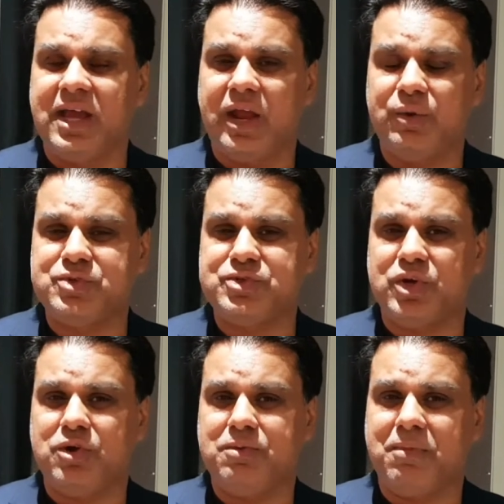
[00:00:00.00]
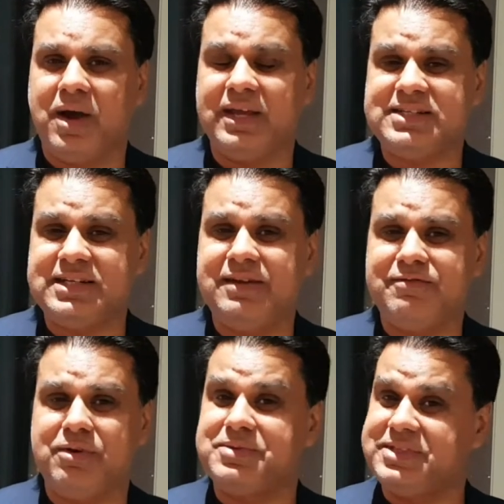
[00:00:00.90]
and also my team
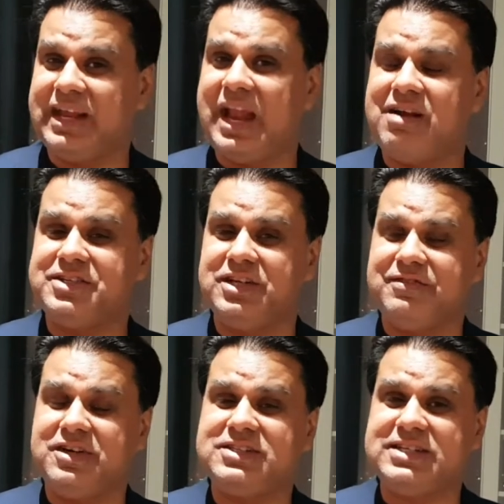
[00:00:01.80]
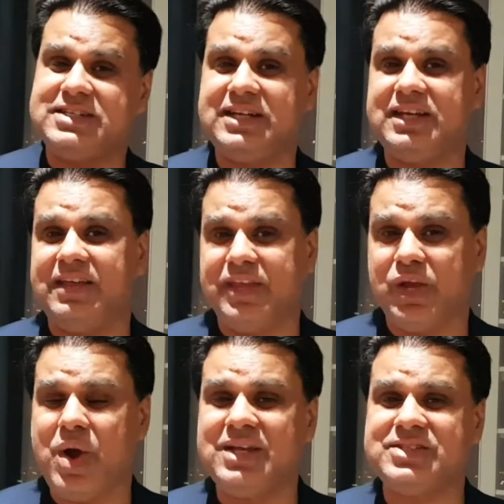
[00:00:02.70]
from Singularity University in the
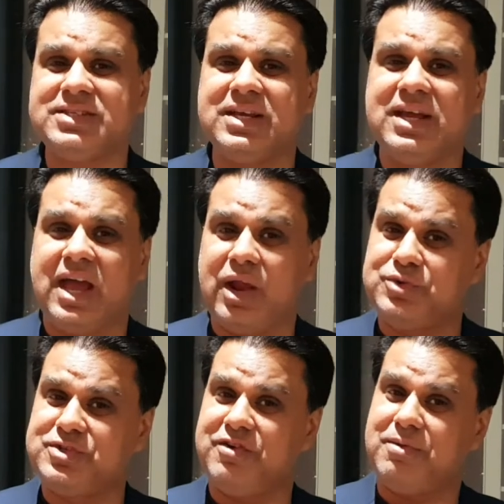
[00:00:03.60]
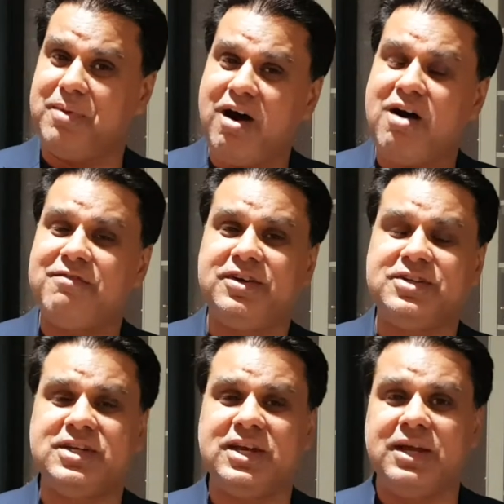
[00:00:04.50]
US and also from Harvard